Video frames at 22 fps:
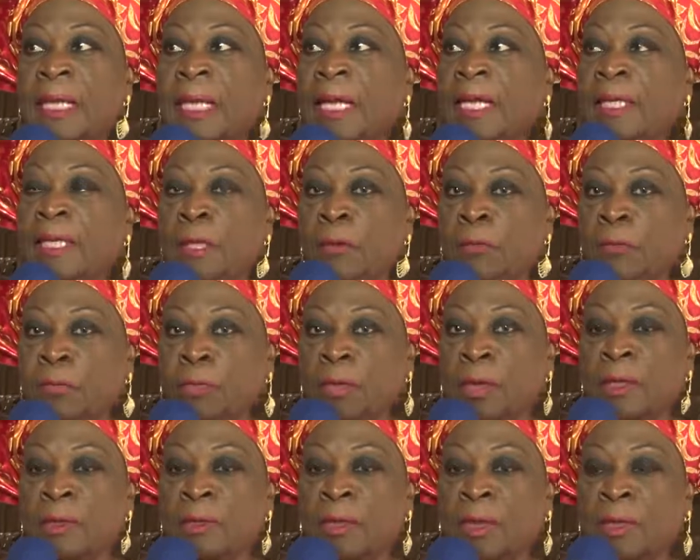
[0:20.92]
And if
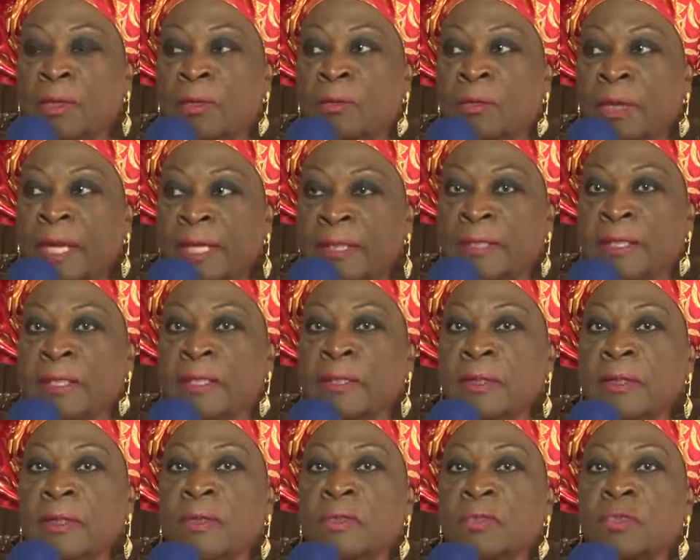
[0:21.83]
you are not
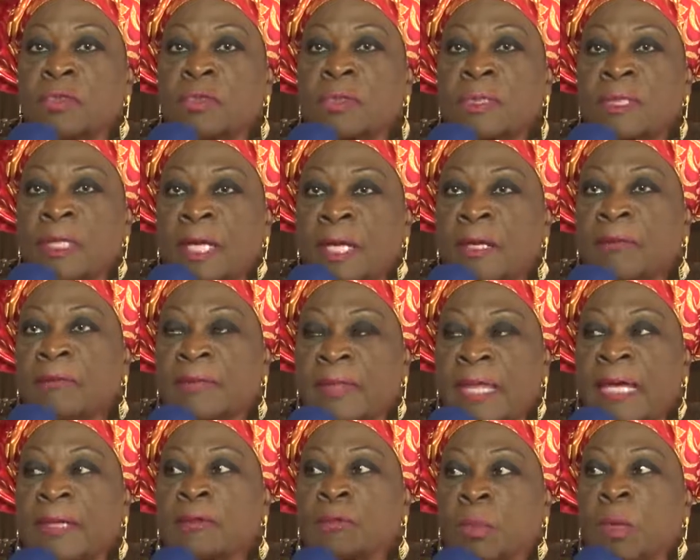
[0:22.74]
ready to serve
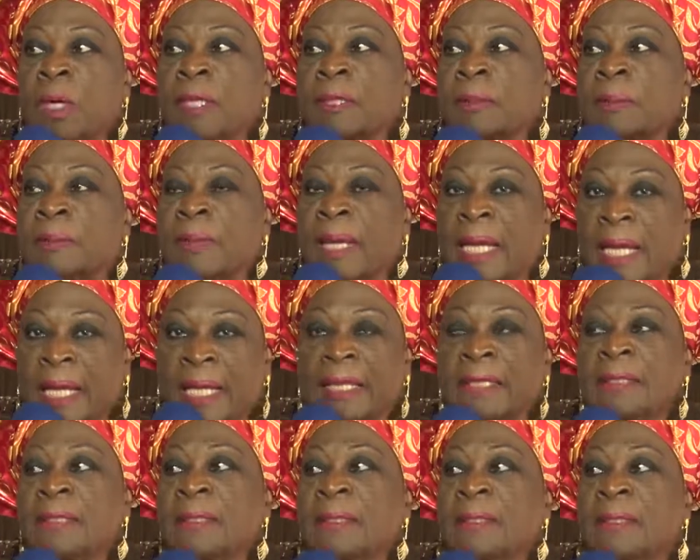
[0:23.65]
that one
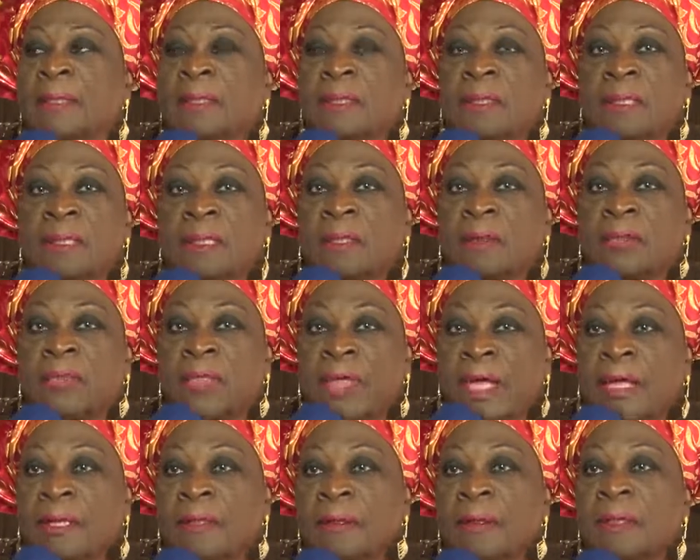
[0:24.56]
man,
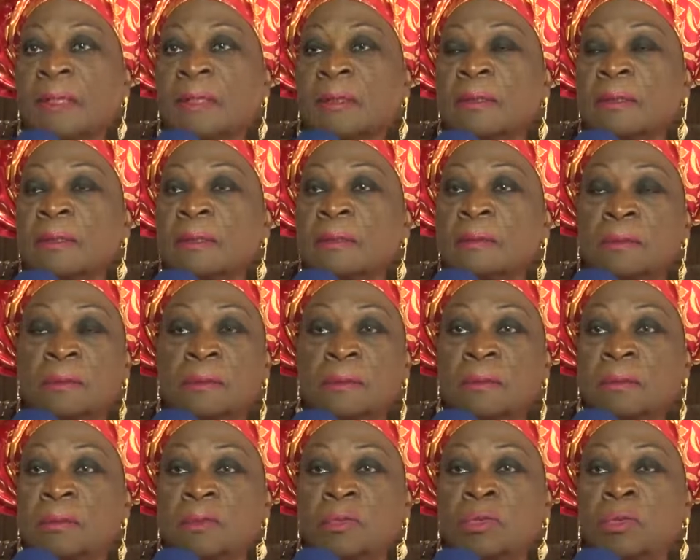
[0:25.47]
then
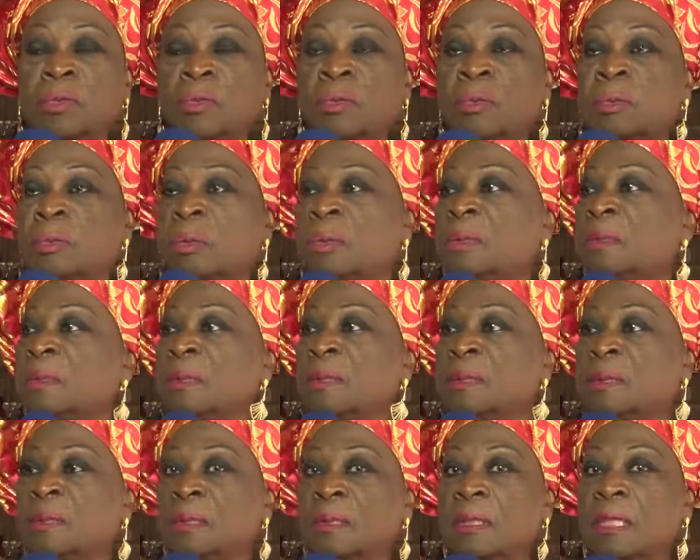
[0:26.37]
you
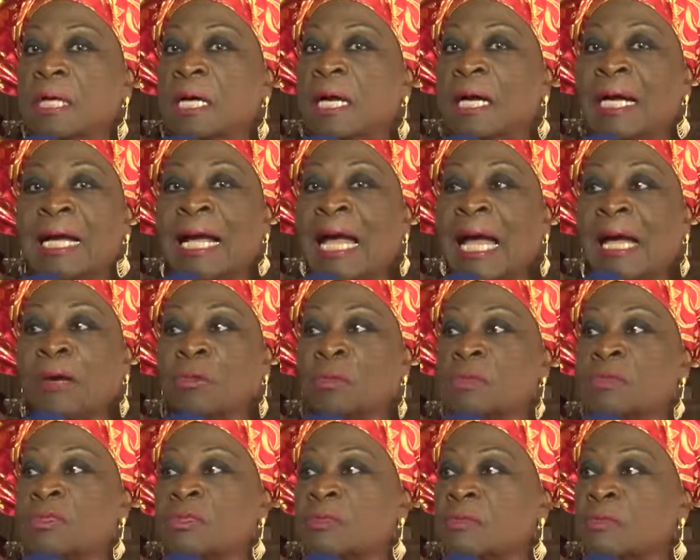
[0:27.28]
are
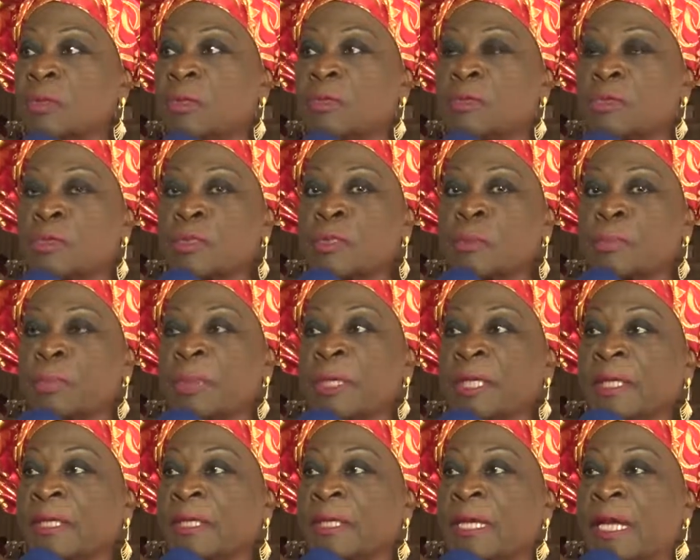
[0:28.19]
out, so to
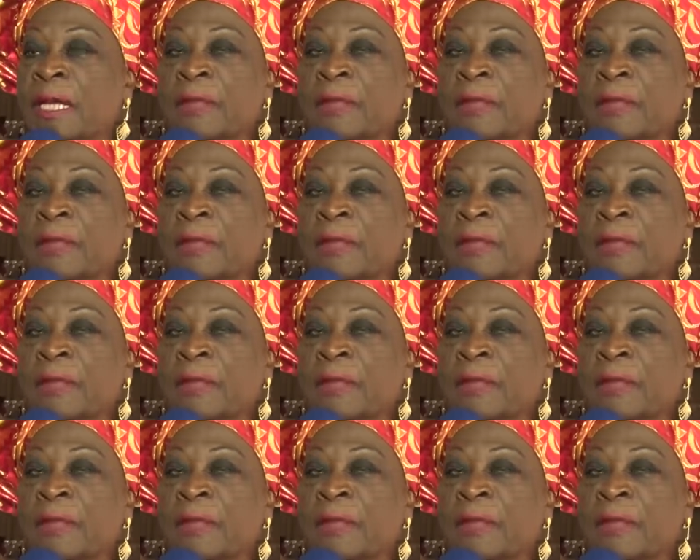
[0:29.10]
speak.